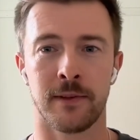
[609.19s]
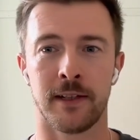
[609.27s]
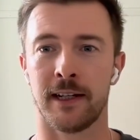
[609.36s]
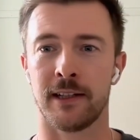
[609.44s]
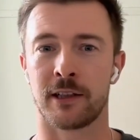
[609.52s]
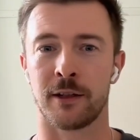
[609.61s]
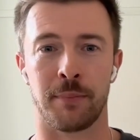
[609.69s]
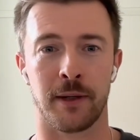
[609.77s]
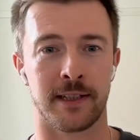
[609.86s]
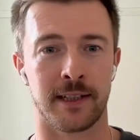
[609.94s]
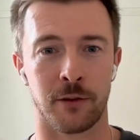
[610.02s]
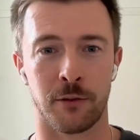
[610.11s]
It's
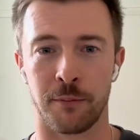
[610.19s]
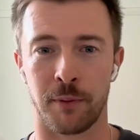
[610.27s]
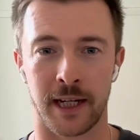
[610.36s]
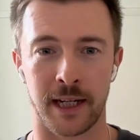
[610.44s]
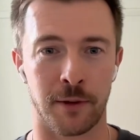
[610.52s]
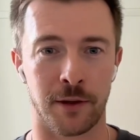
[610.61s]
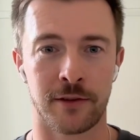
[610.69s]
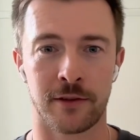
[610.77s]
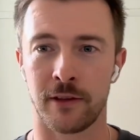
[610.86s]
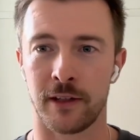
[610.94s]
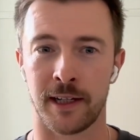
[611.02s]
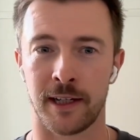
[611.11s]
competing with
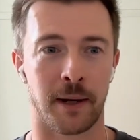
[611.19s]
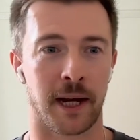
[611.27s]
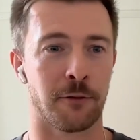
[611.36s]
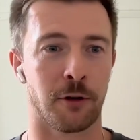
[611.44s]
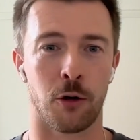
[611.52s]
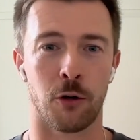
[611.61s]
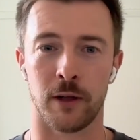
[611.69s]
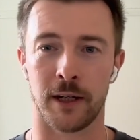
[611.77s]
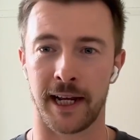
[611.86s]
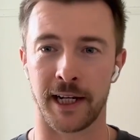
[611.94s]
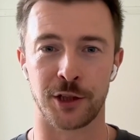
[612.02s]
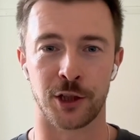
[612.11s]
behemoths in payroll,
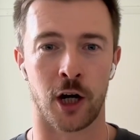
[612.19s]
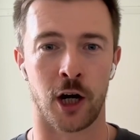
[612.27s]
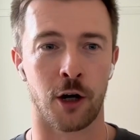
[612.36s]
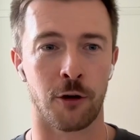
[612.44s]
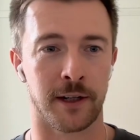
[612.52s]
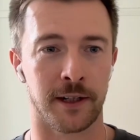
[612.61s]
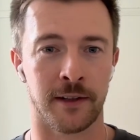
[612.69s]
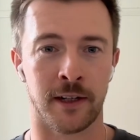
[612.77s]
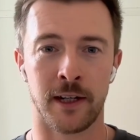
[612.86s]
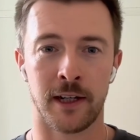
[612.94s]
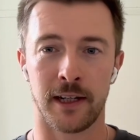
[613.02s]
in HR, in